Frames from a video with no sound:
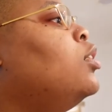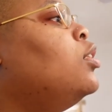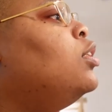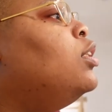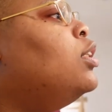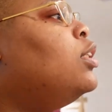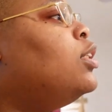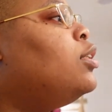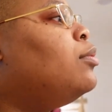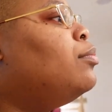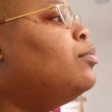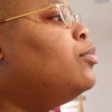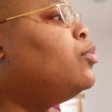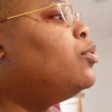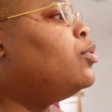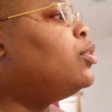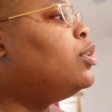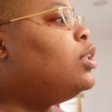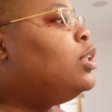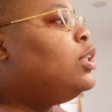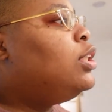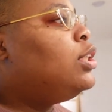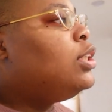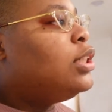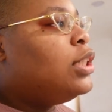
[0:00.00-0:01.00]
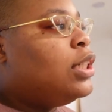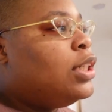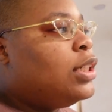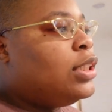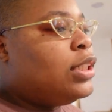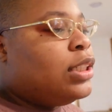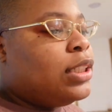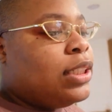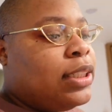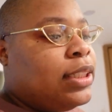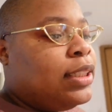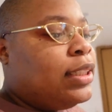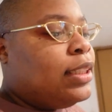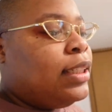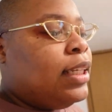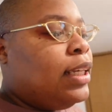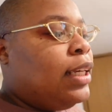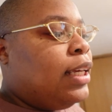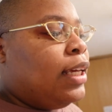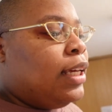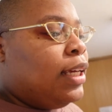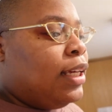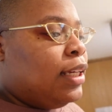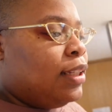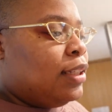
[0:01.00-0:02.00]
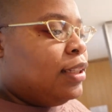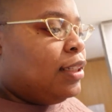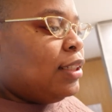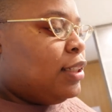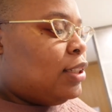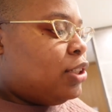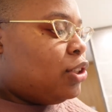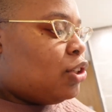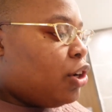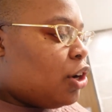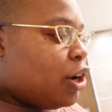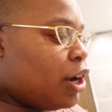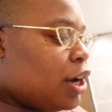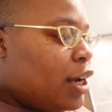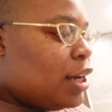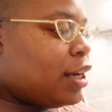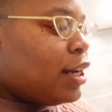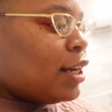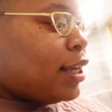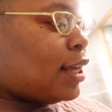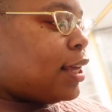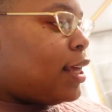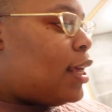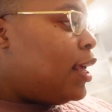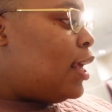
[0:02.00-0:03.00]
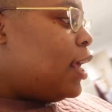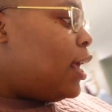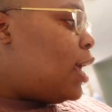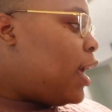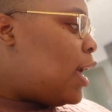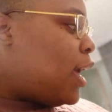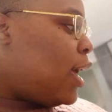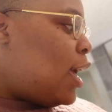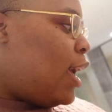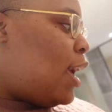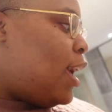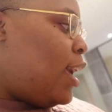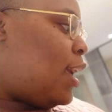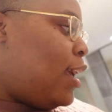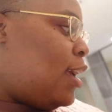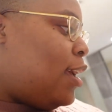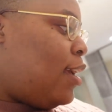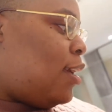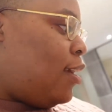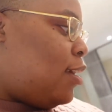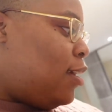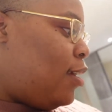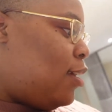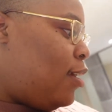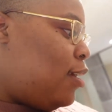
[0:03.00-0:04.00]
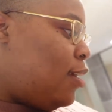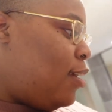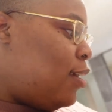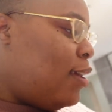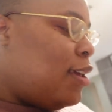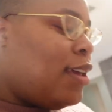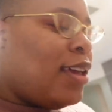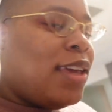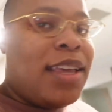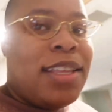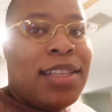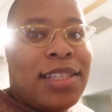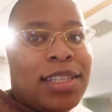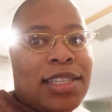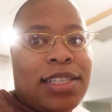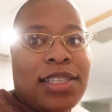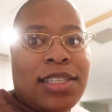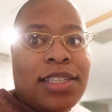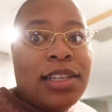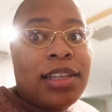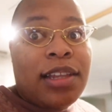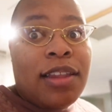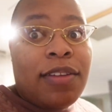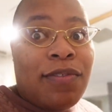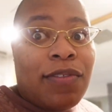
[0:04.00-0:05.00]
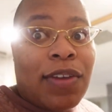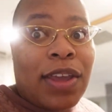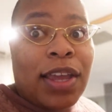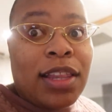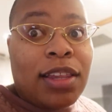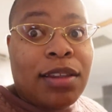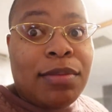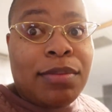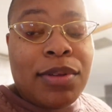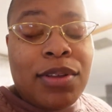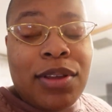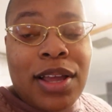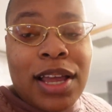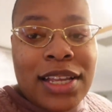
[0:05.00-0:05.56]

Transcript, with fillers: this morning and just see, just trying to, hey, is this still available?